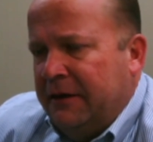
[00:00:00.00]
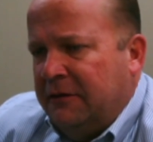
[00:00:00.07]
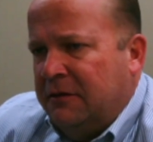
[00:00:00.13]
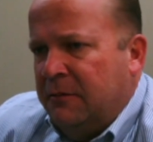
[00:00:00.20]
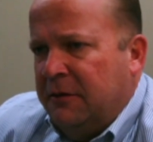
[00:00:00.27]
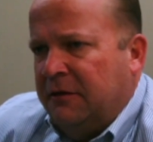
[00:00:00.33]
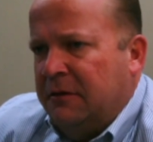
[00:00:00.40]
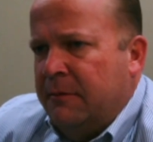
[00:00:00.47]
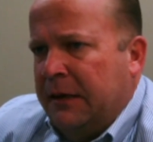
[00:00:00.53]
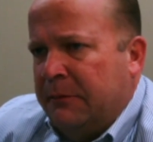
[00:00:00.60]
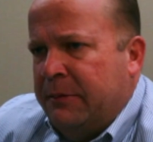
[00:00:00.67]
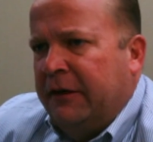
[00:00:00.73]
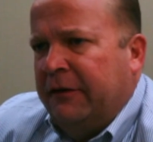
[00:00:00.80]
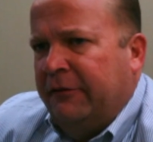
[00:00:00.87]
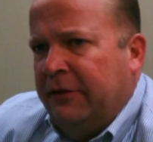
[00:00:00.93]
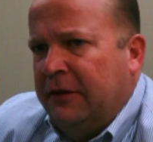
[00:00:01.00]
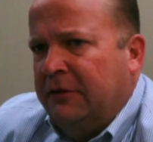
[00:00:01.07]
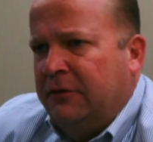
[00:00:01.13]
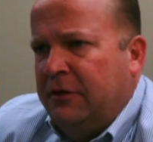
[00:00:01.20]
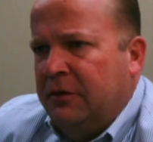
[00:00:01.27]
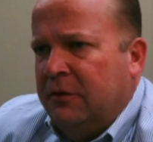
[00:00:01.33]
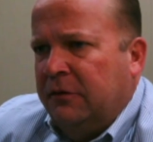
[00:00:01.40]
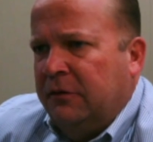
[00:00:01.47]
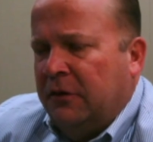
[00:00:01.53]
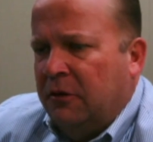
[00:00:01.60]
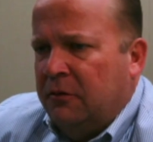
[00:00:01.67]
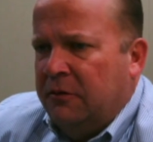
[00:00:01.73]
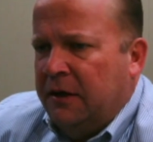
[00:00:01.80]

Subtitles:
is a big benefit too.